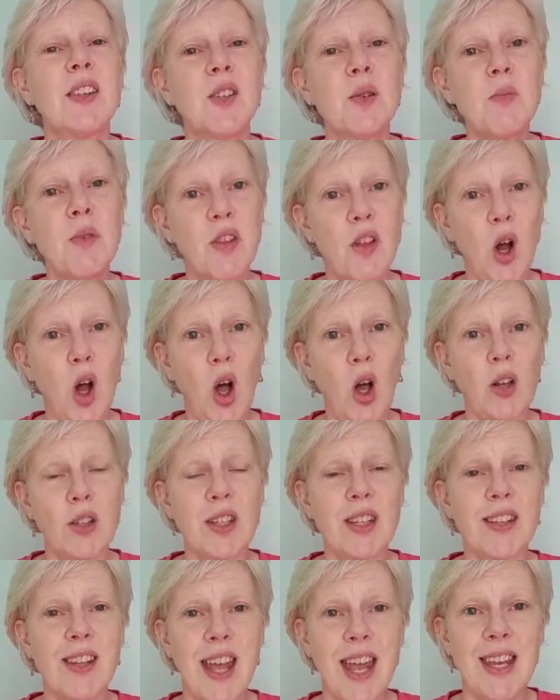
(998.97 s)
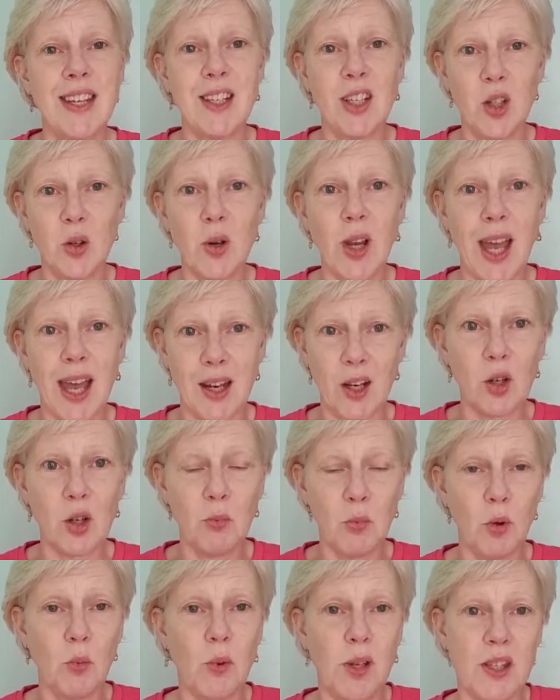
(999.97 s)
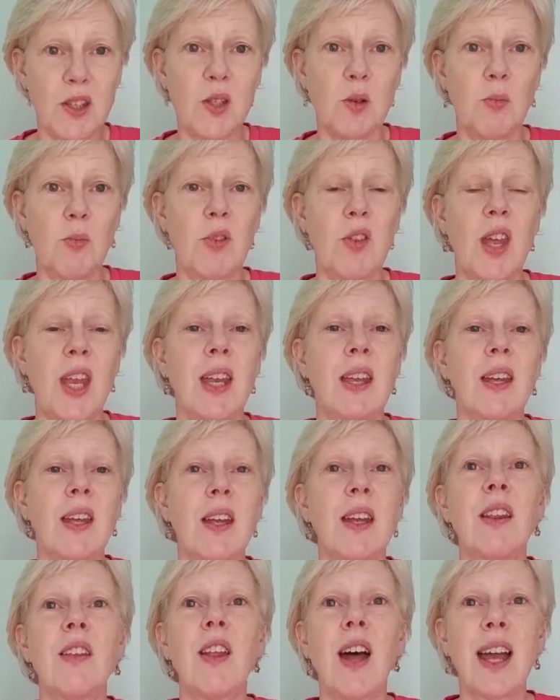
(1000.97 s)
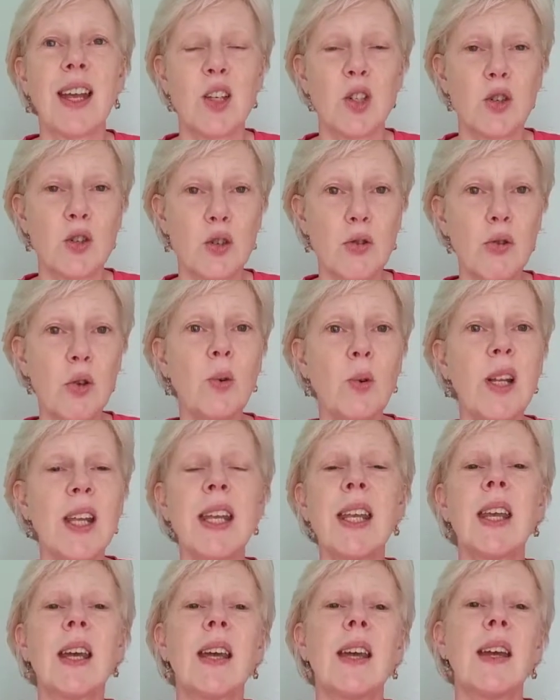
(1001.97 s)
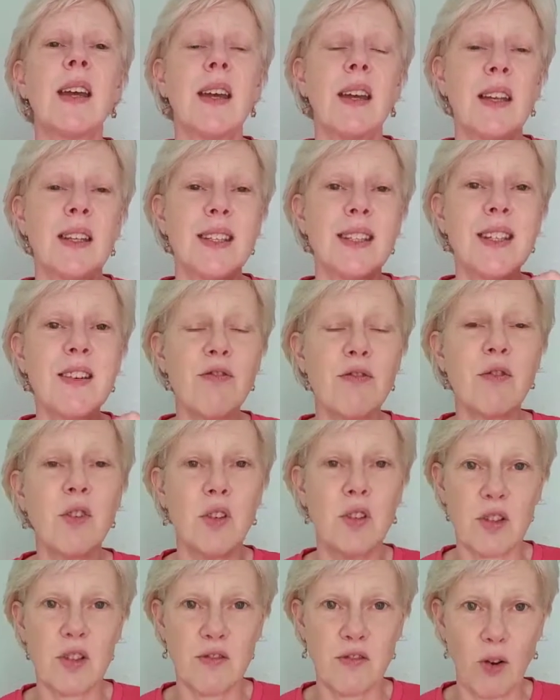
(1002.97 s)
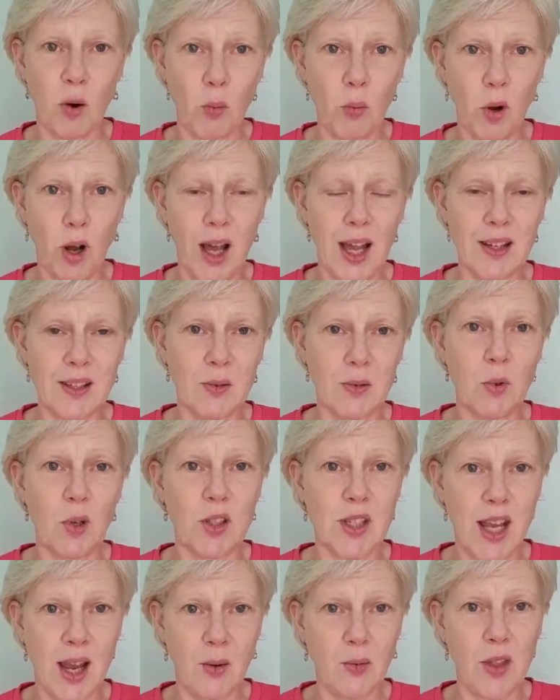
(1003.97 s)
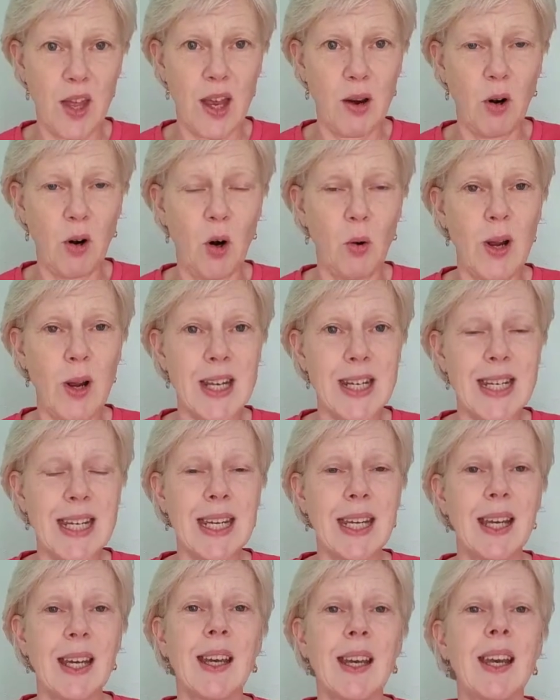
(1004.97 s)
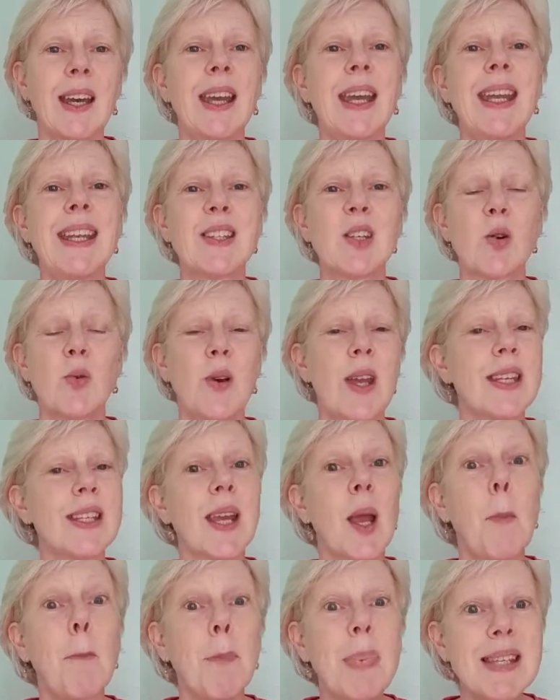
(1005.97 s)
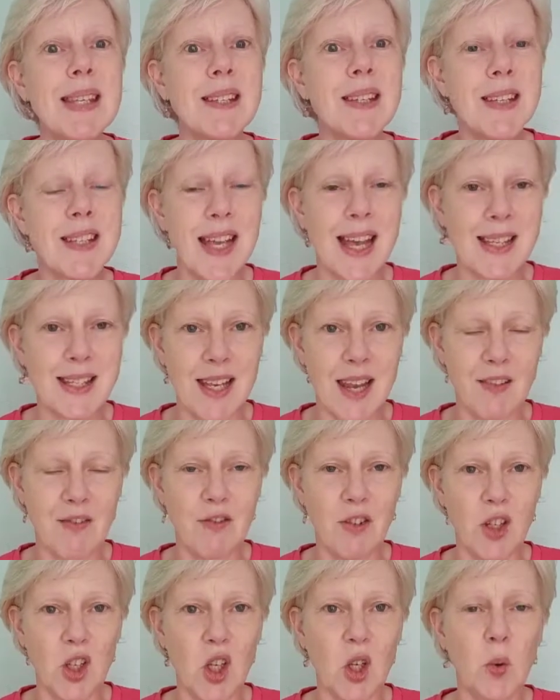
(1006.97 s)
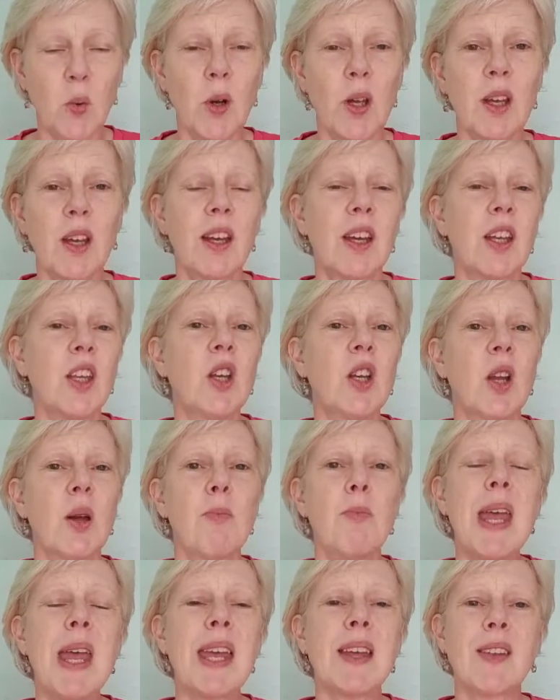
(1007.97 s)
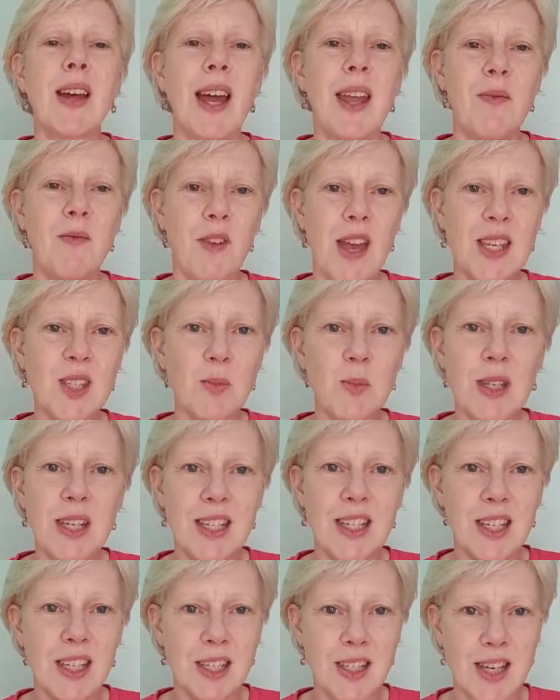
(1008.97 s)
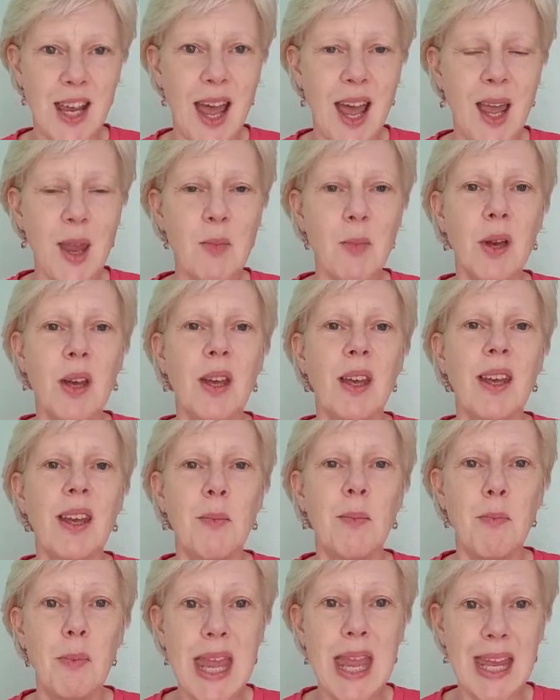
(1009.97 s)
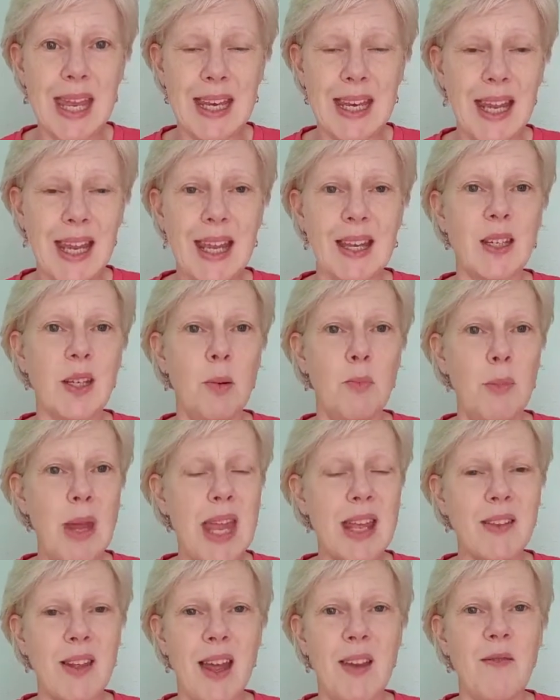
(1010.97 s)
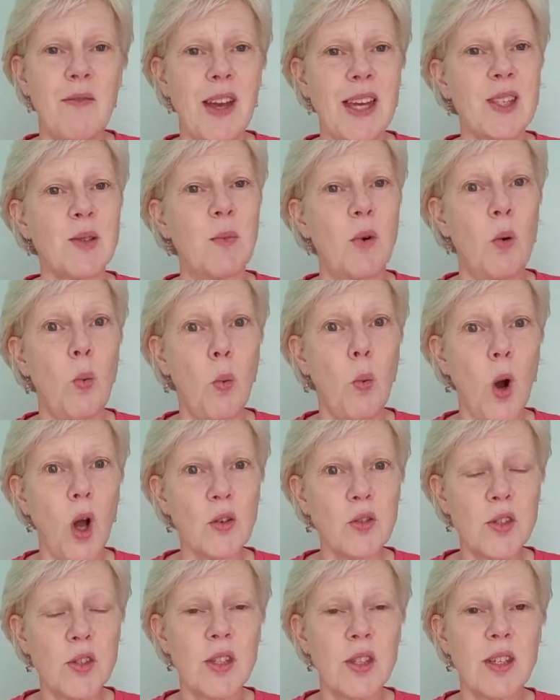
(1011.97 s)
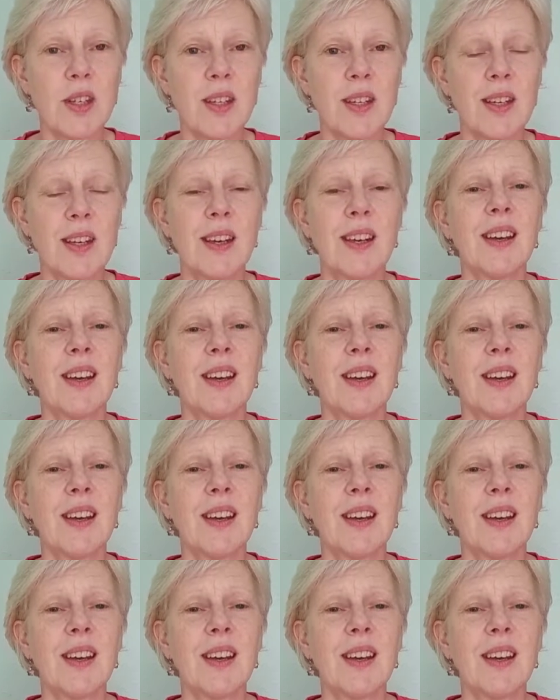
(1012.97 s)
and some thought, then you can come up with something that is truly different from what's out there already. It's creating a business asset for you. You can make that investment in your time, and you make that investment once,